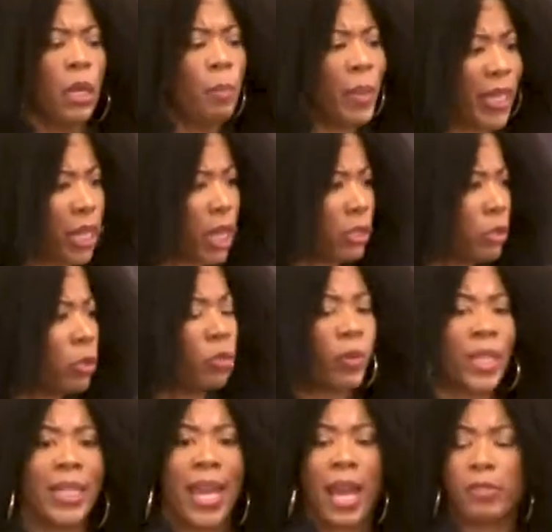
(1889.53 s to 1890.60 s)
because you
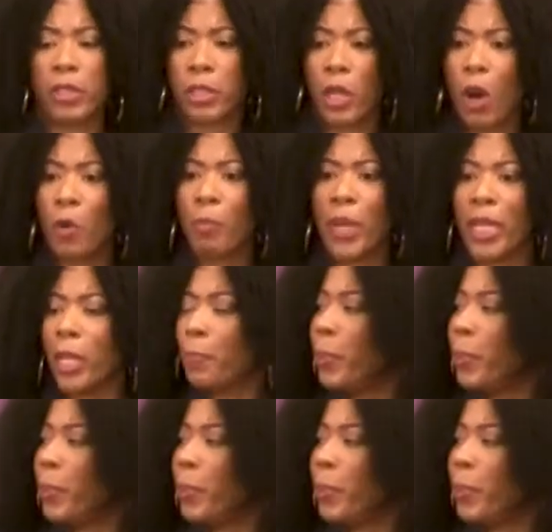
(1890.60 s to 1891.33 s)
really have so many